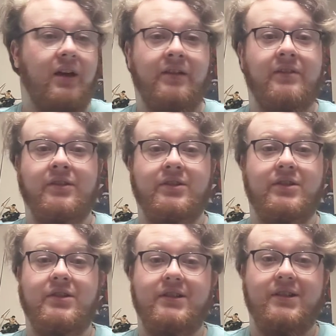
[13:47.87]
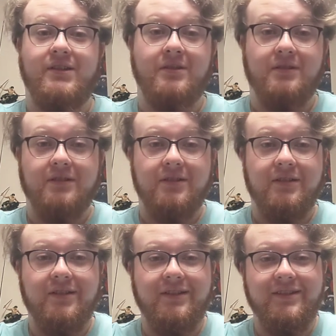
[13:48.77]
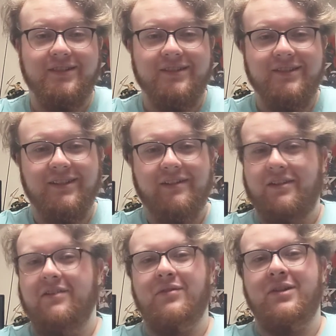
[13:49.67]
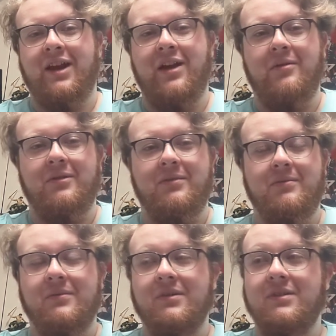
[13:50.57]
I think this shit's decent. I think even now, when I'm